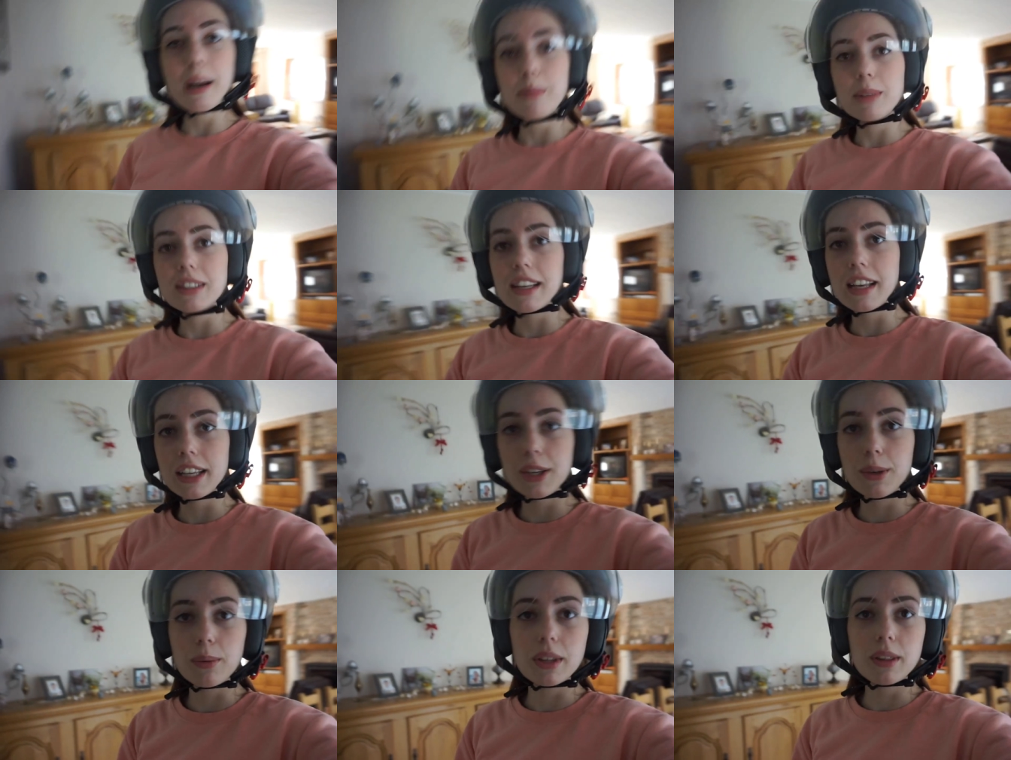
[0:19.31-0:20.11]
I'm gonna
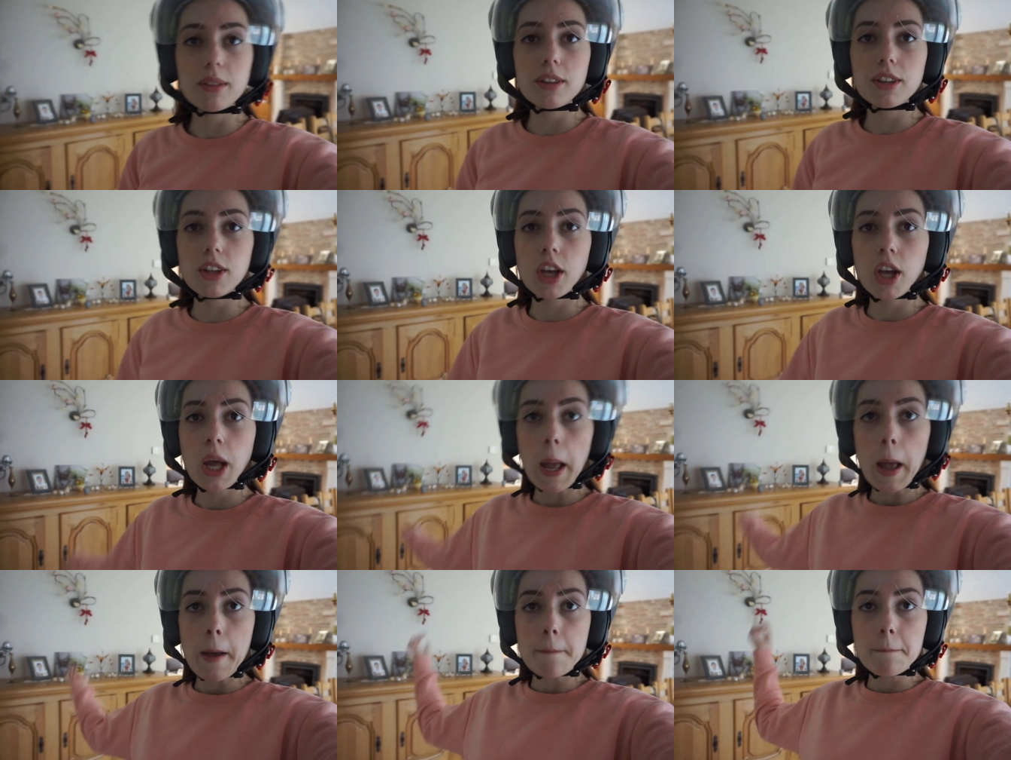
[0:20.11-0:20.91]
take you with
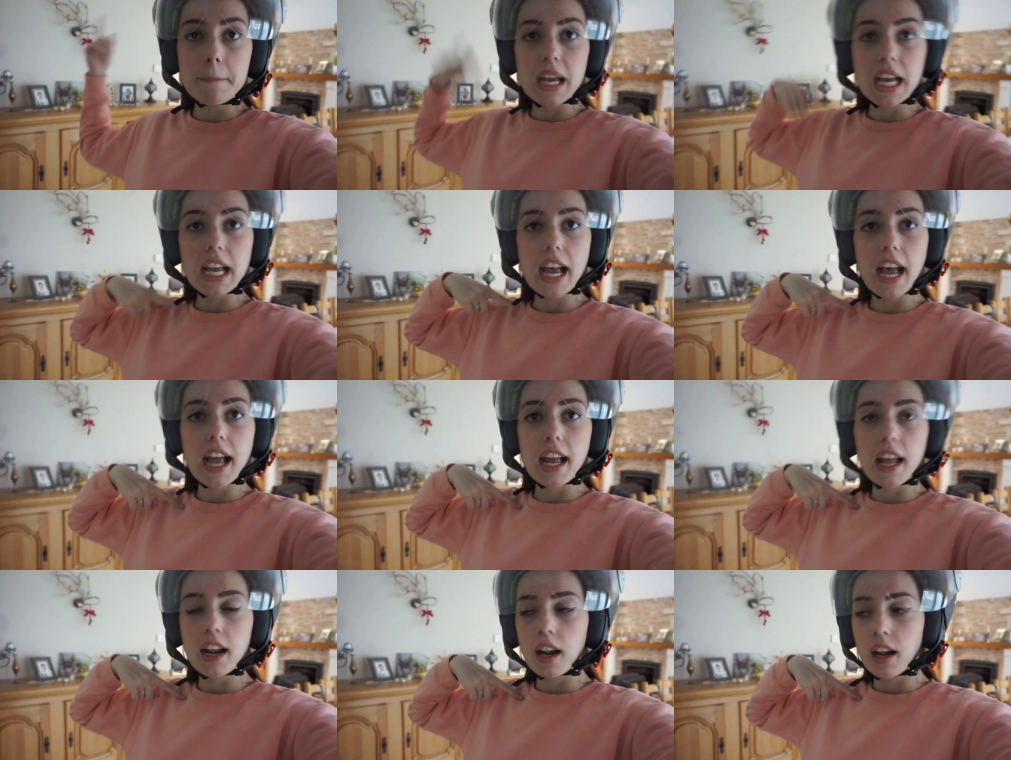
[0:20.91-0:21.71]
me
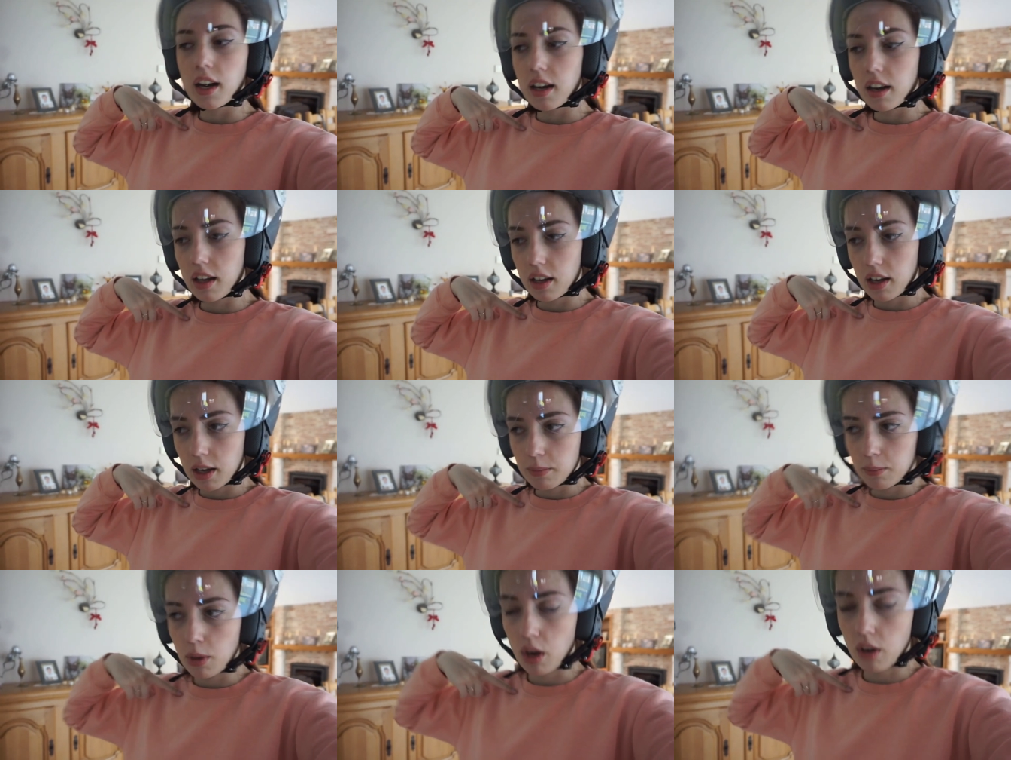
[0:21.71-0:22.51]
and
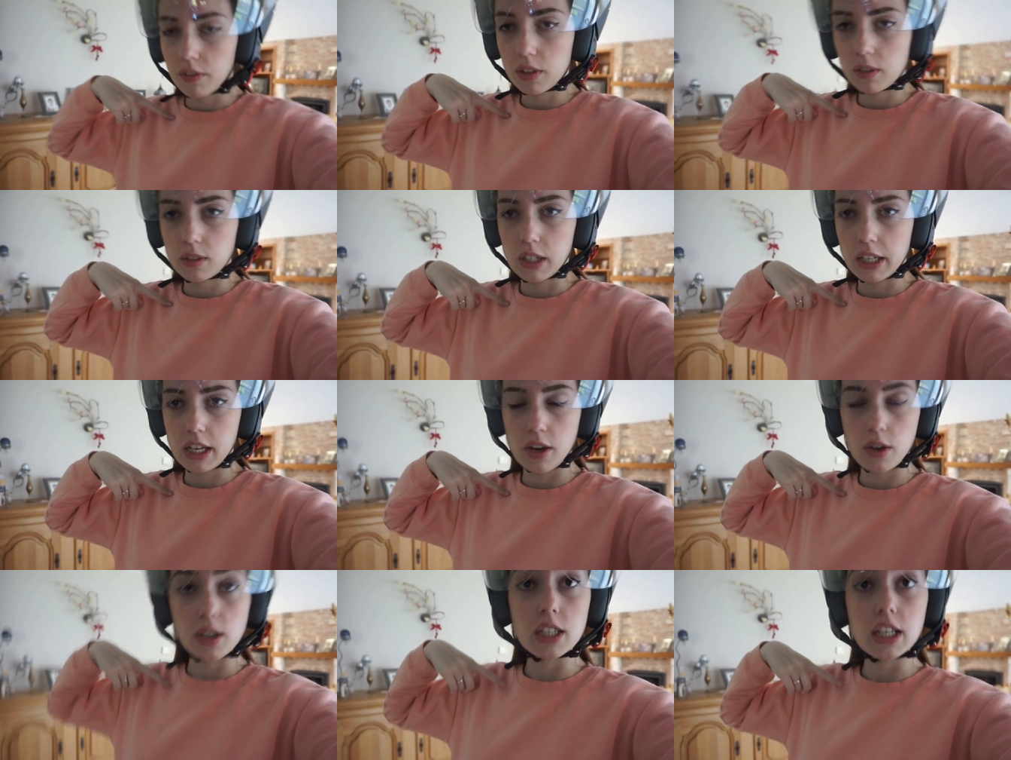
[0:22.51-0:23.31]
I'm obviously
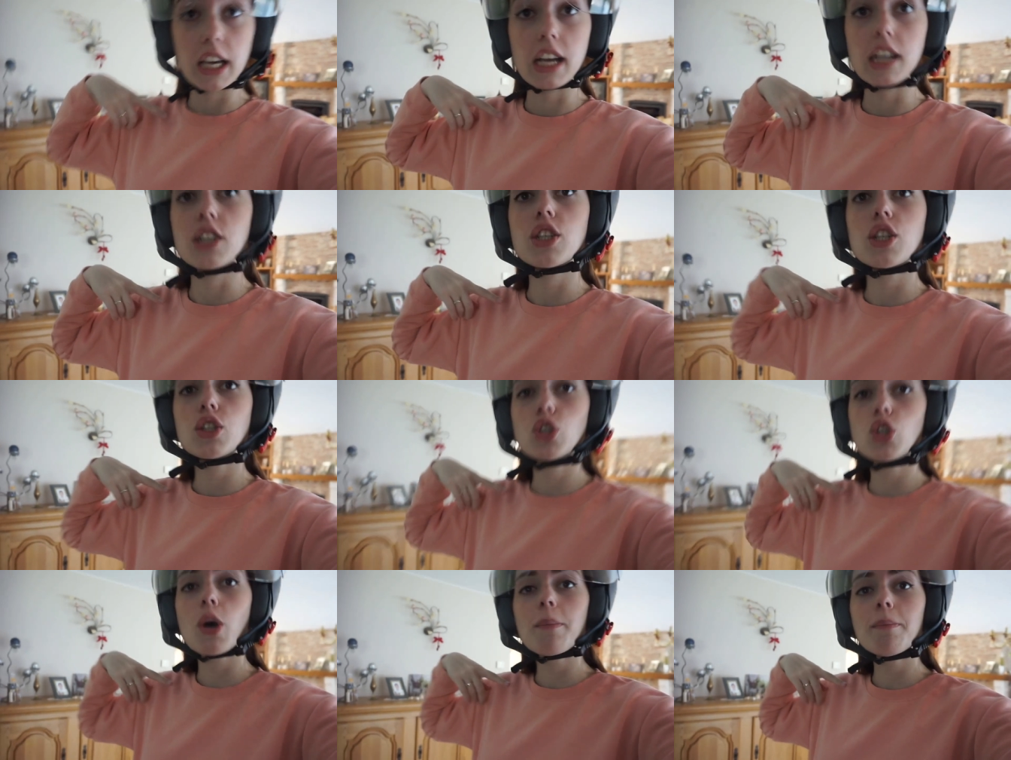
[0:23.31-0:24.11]
going to catch
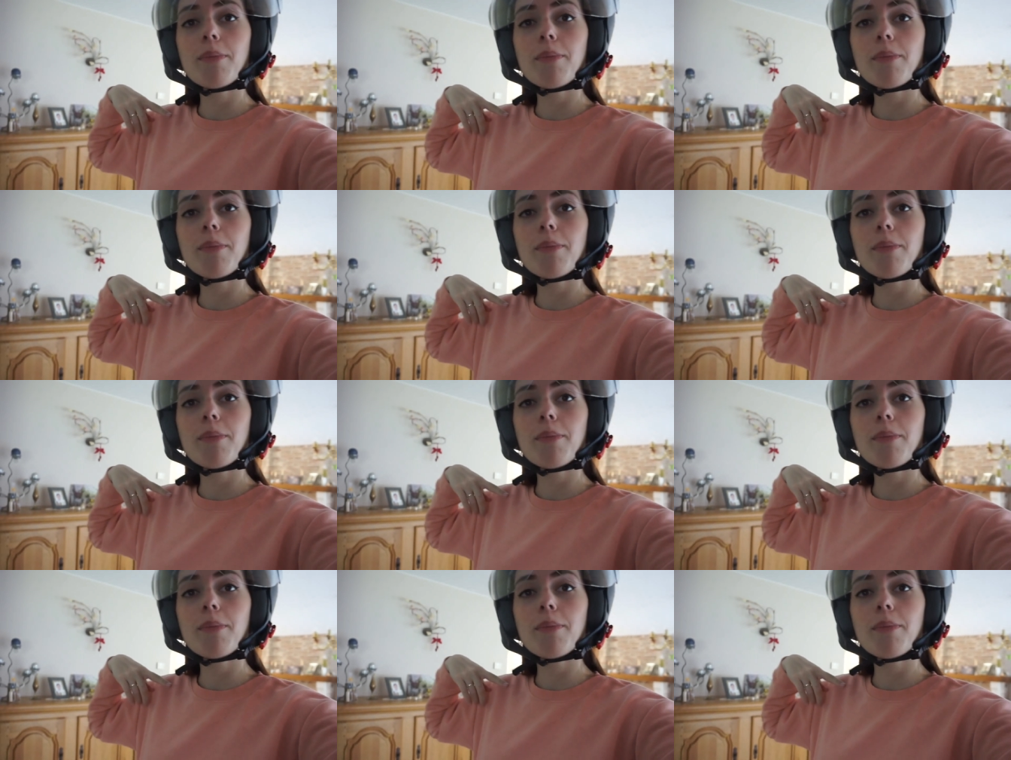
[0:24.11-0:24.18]
some